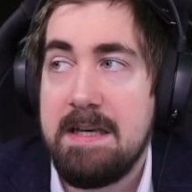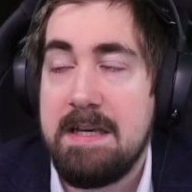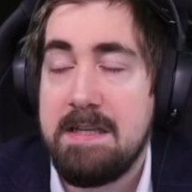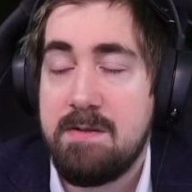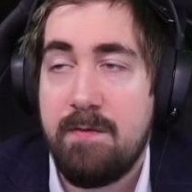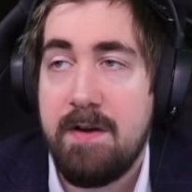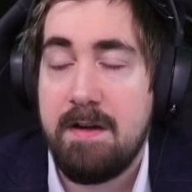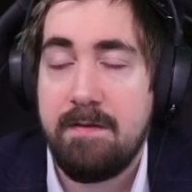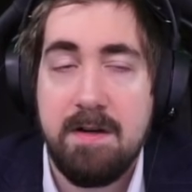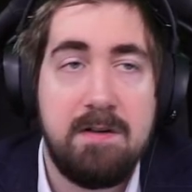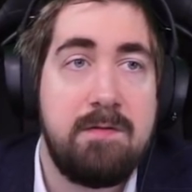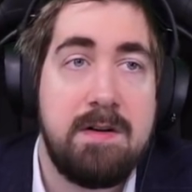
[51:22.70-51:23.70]
is very,
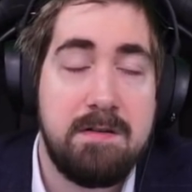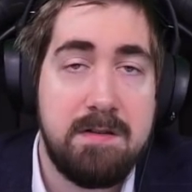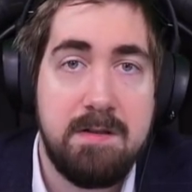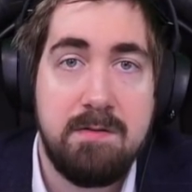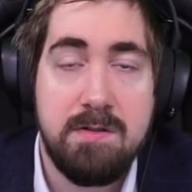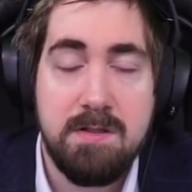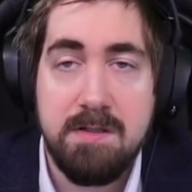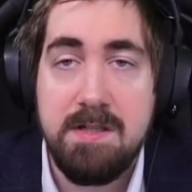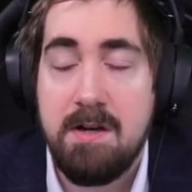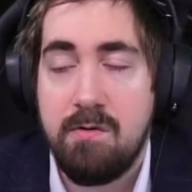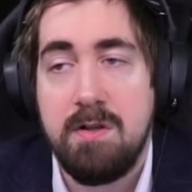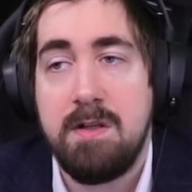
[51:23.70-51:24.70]
very rarely used.
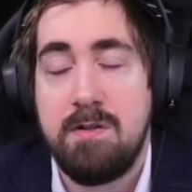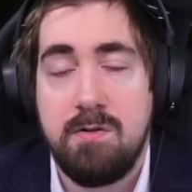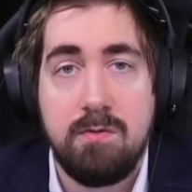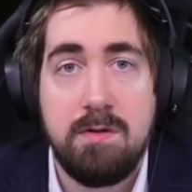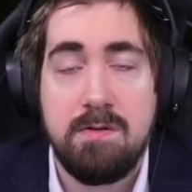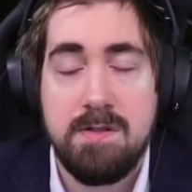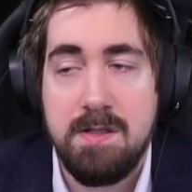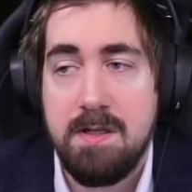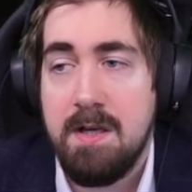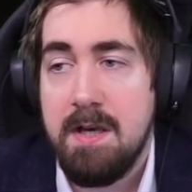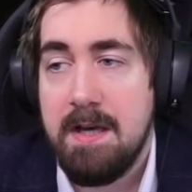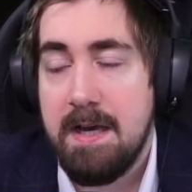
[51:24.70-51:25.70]
Generally, don't use it.
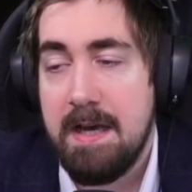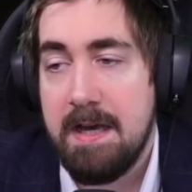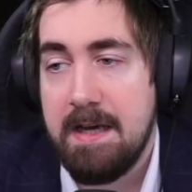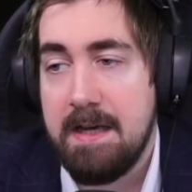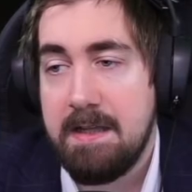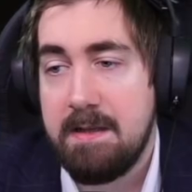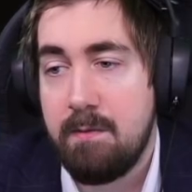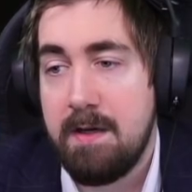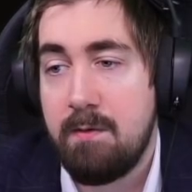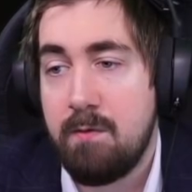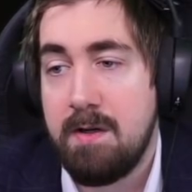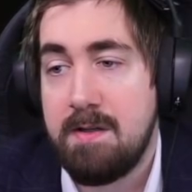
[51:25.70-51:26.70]
The way
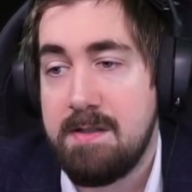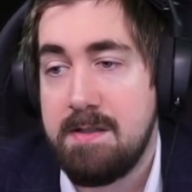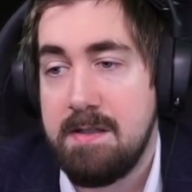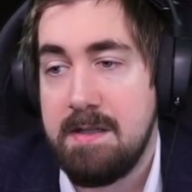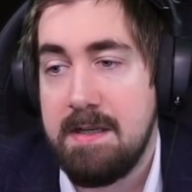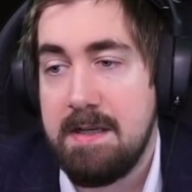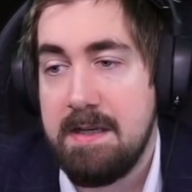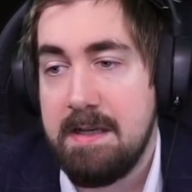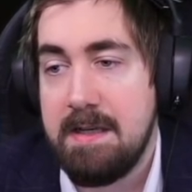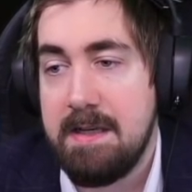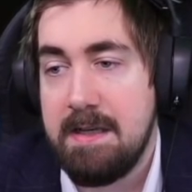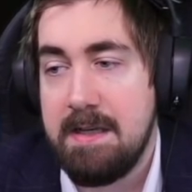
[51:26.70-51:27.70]
it works
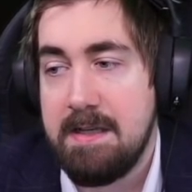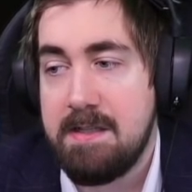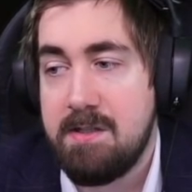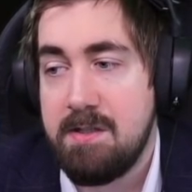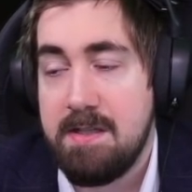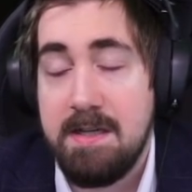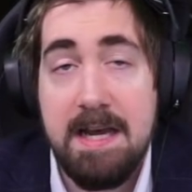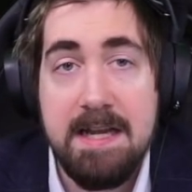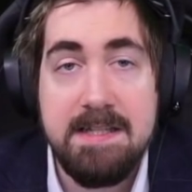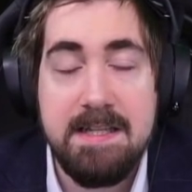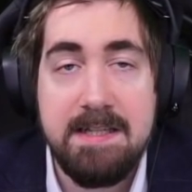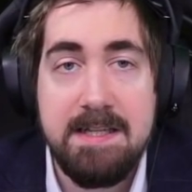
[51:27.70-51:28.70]
is just it
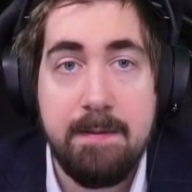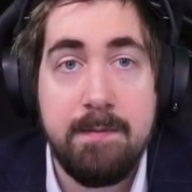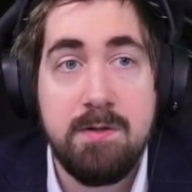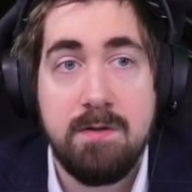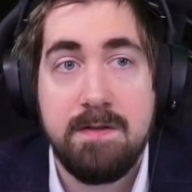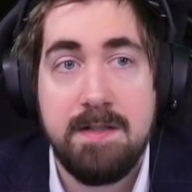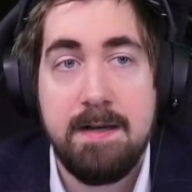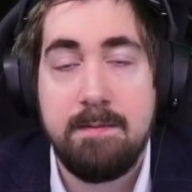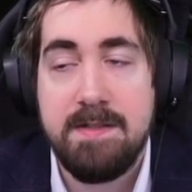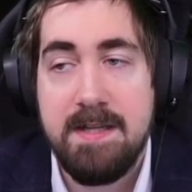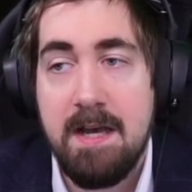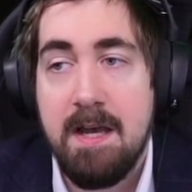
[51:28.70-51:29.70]
adds a damage or a time
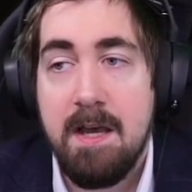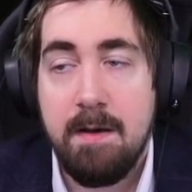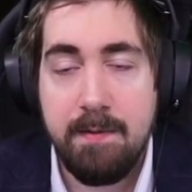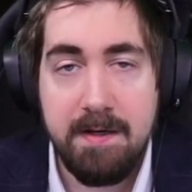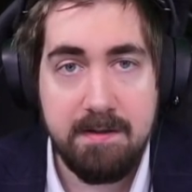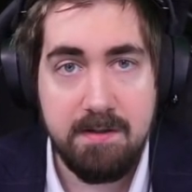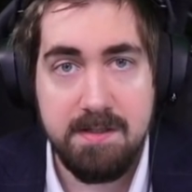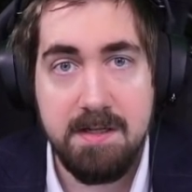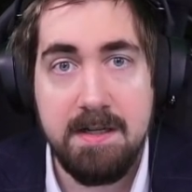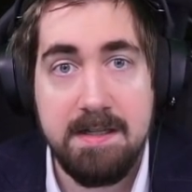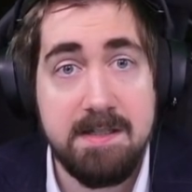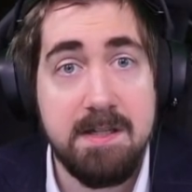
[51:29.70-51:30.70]
stat, but it
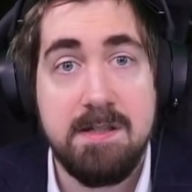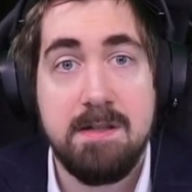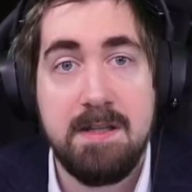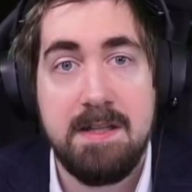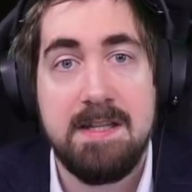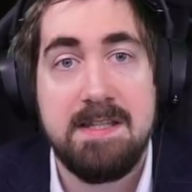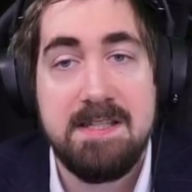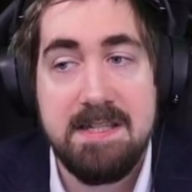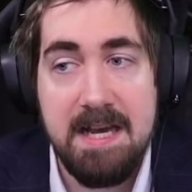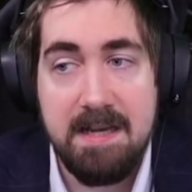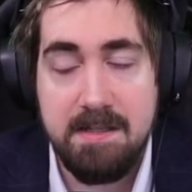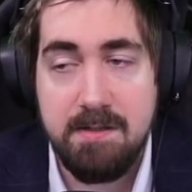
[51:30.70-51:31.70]
doesn't. It's not something that
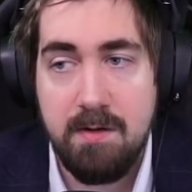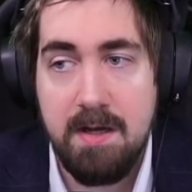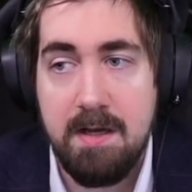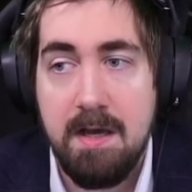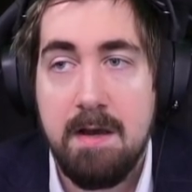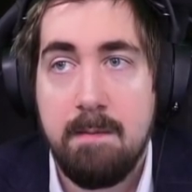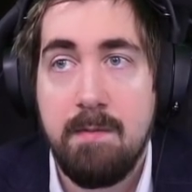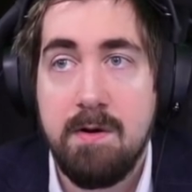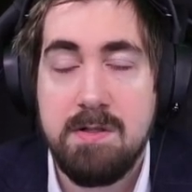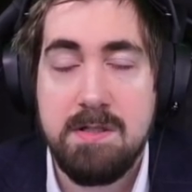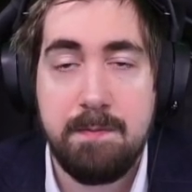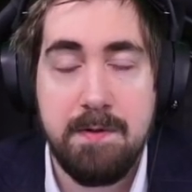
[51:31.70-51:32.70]
stacks, right?
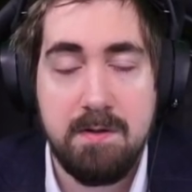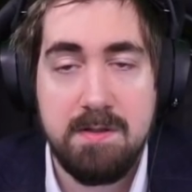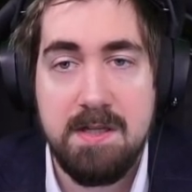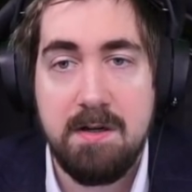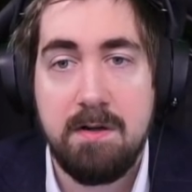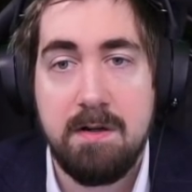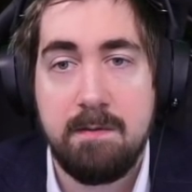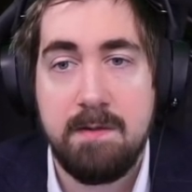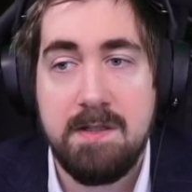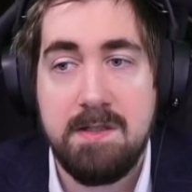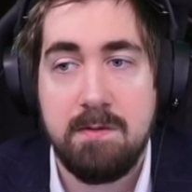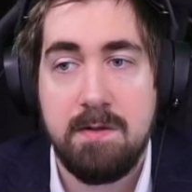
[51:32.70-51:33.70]
Most builds that you're going to be
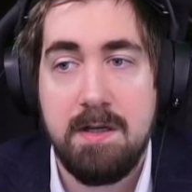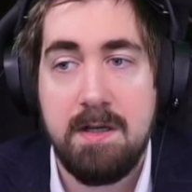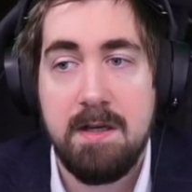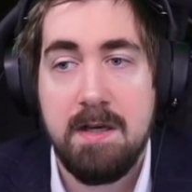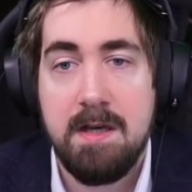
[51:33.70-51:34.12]
doing